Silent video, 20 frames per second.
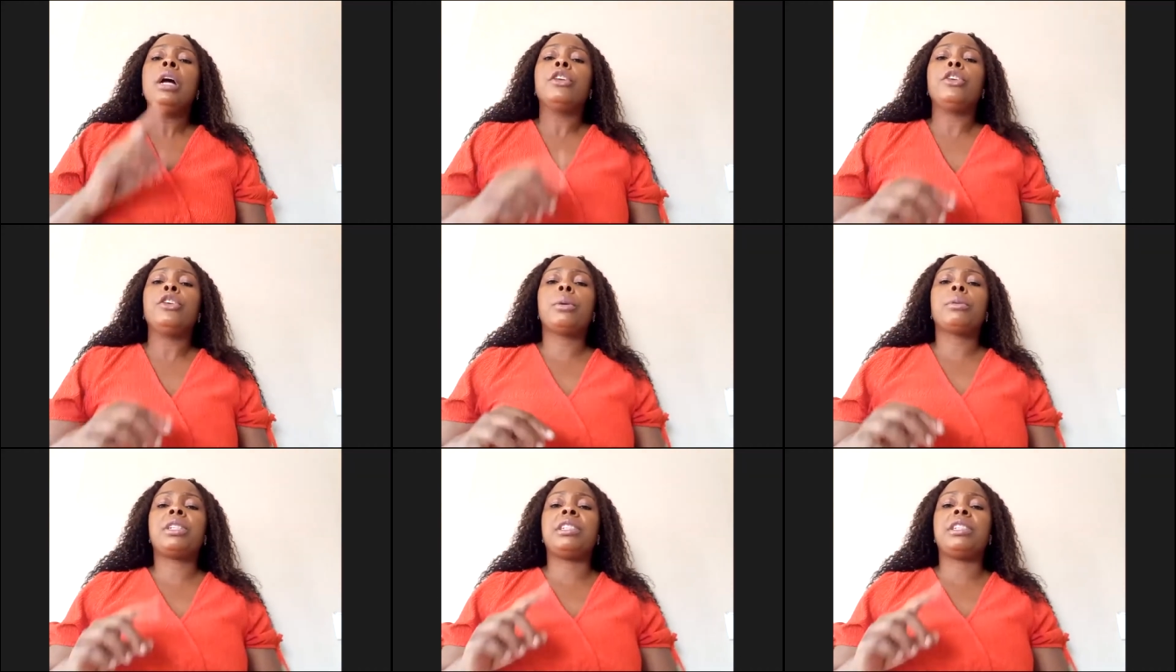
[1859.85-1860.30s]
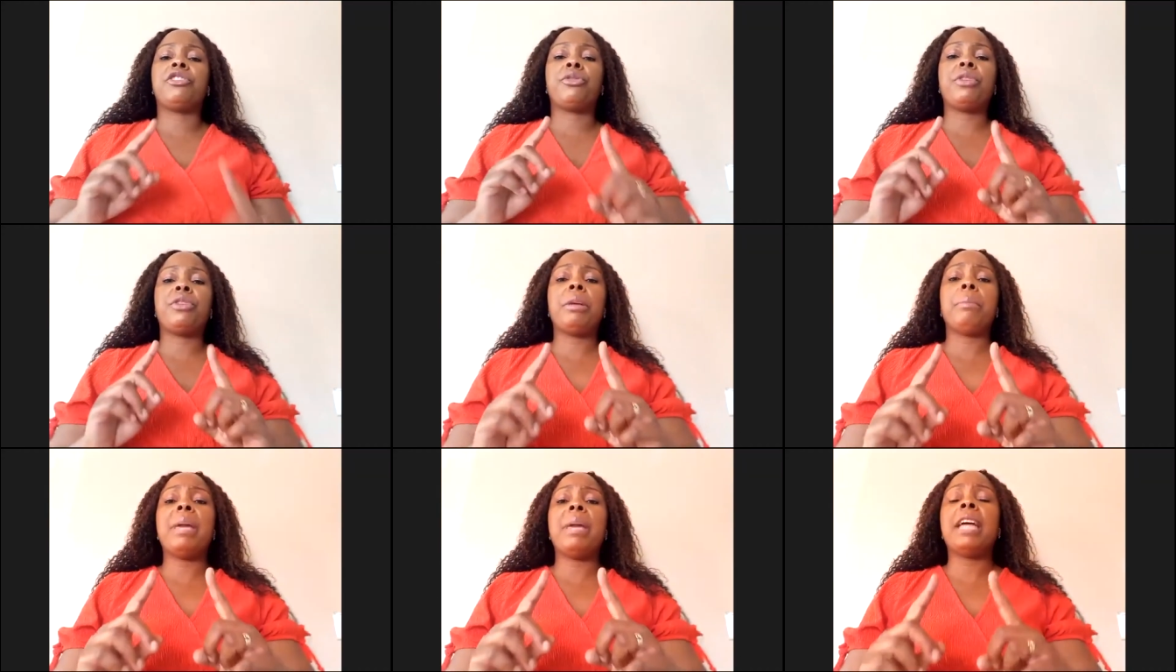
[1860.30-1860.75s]
your
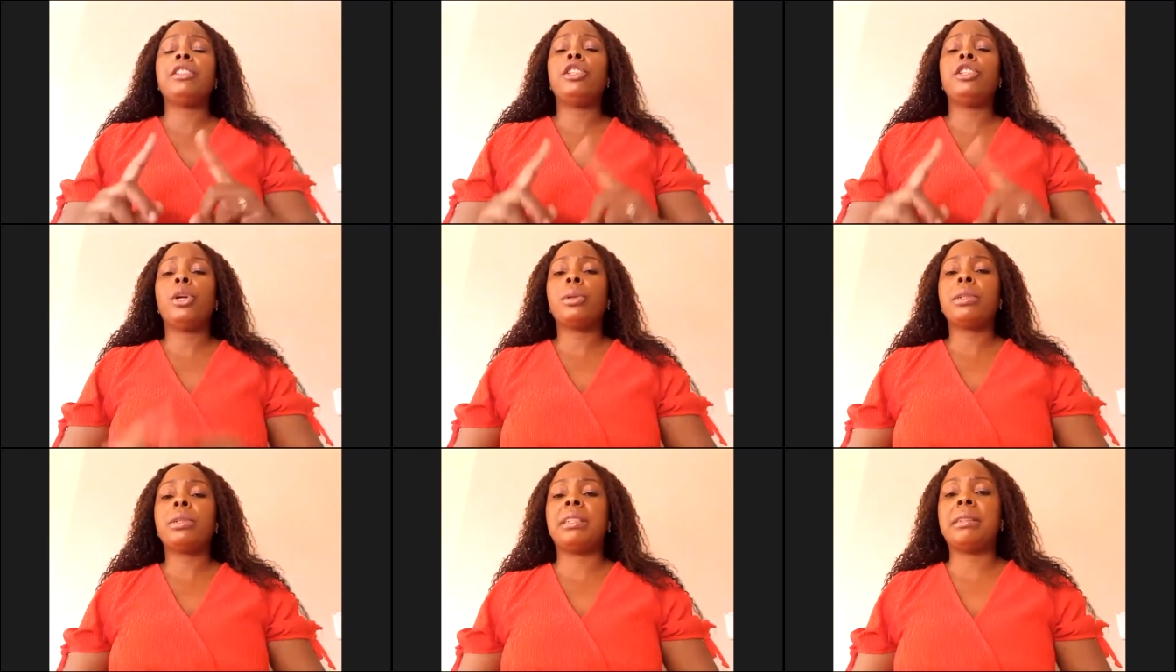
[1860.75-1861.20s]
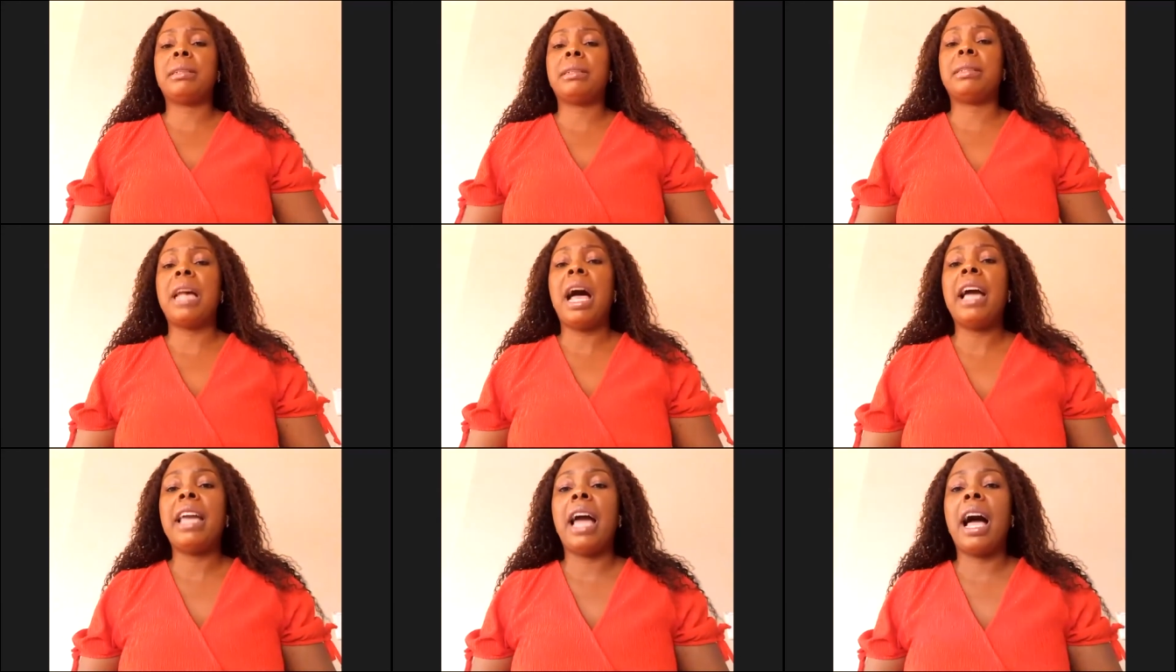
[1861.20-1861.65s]
dream and your
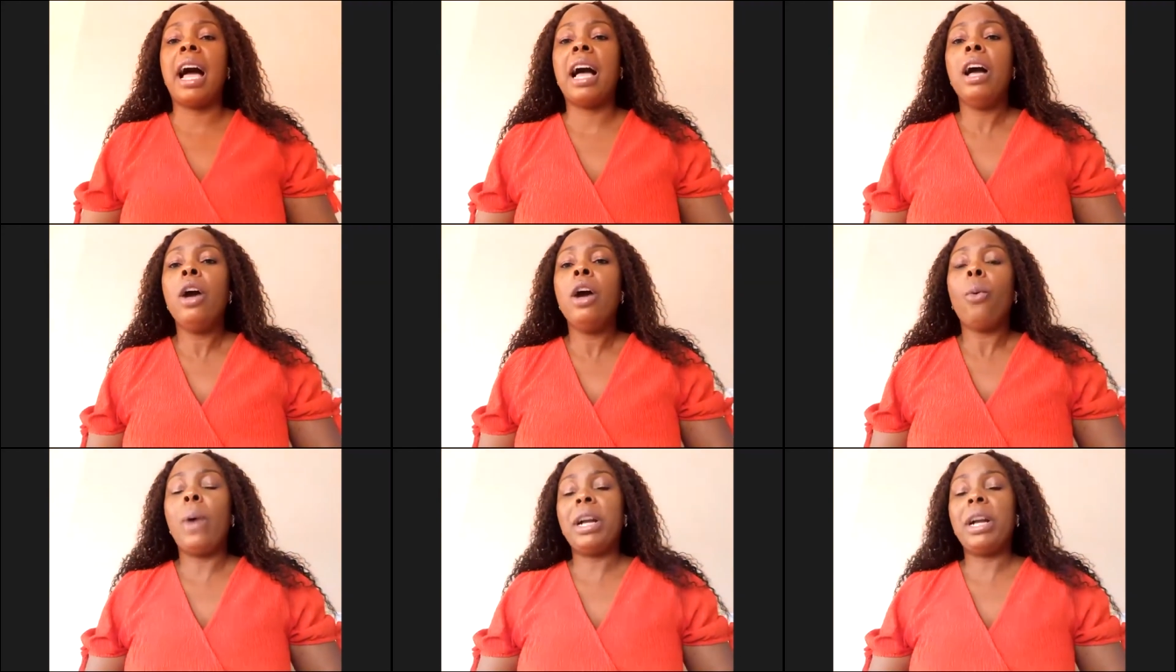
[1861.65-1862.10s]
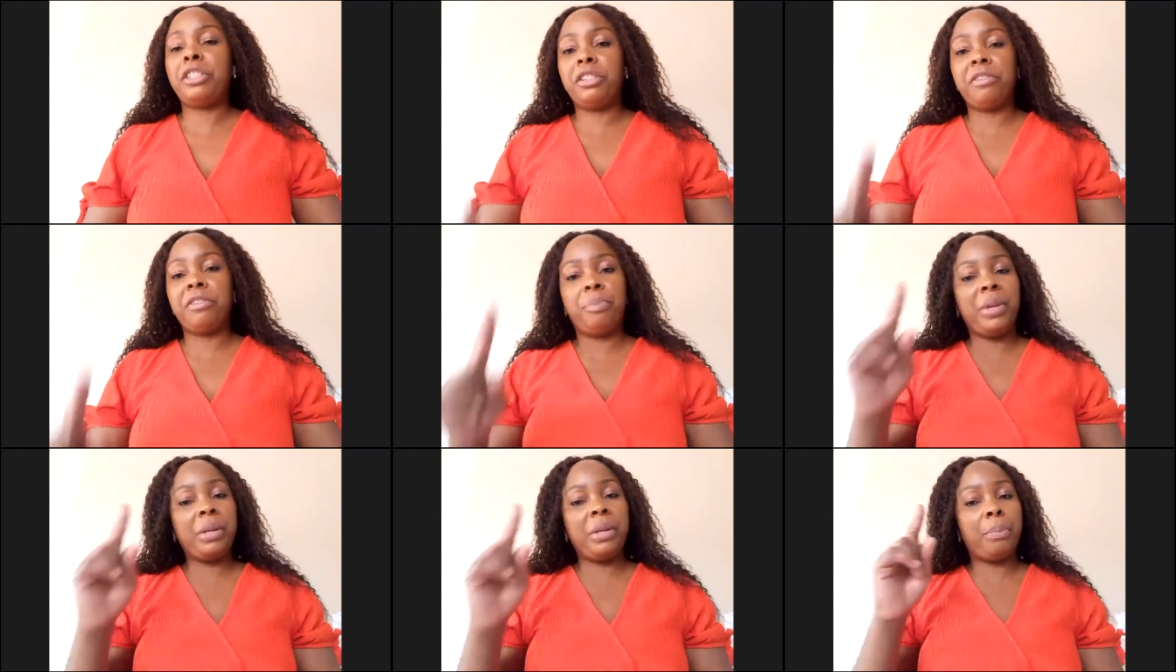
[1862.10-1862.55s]
desire, what
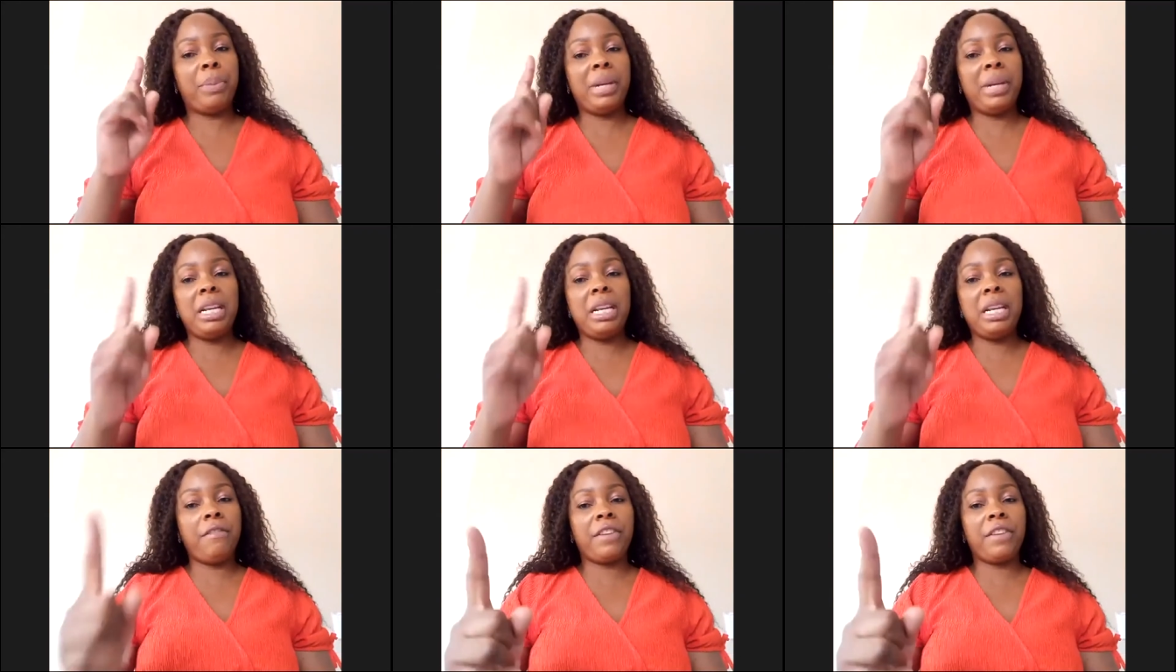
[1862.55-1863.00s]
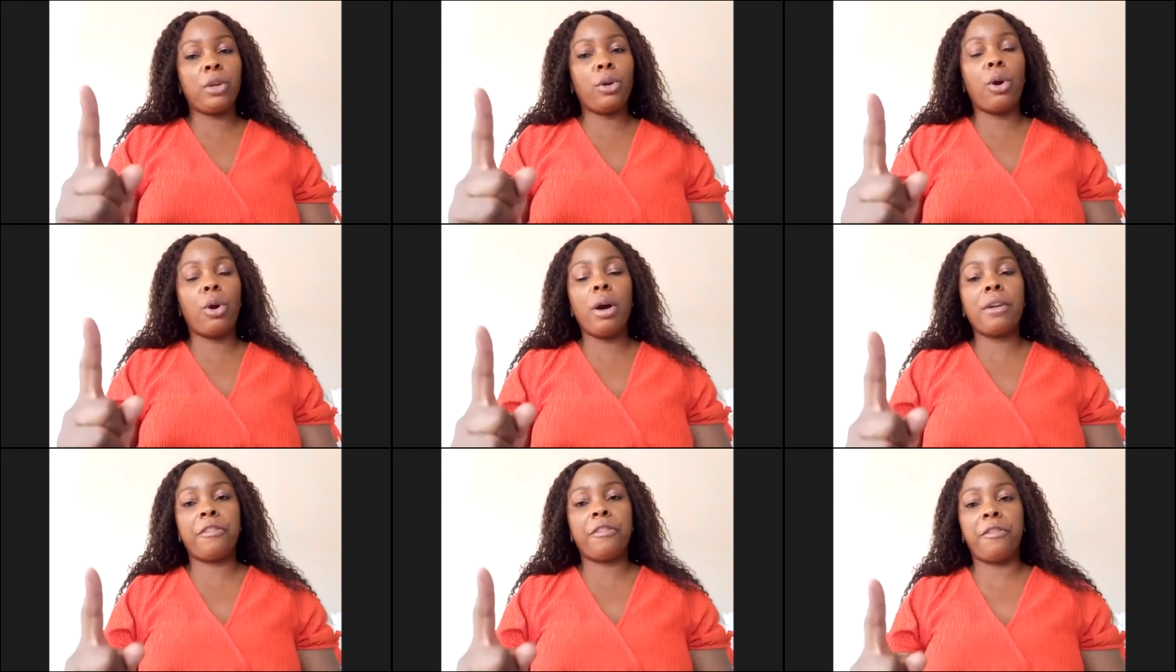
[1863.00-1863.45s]
you've been believing
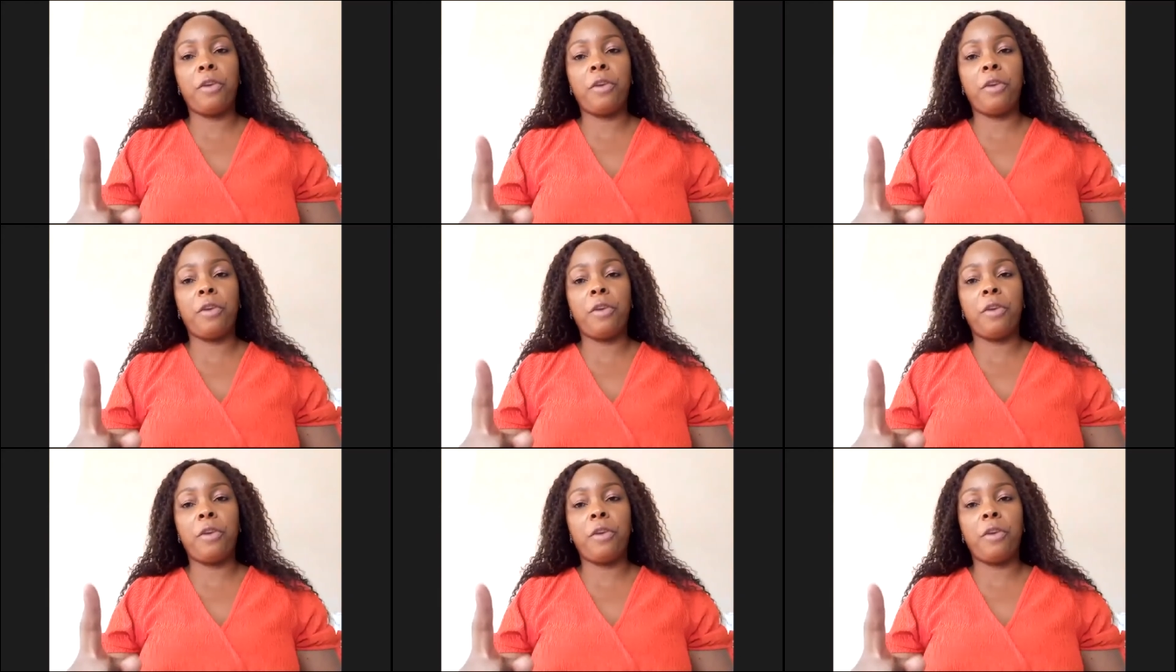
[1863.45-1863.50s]
God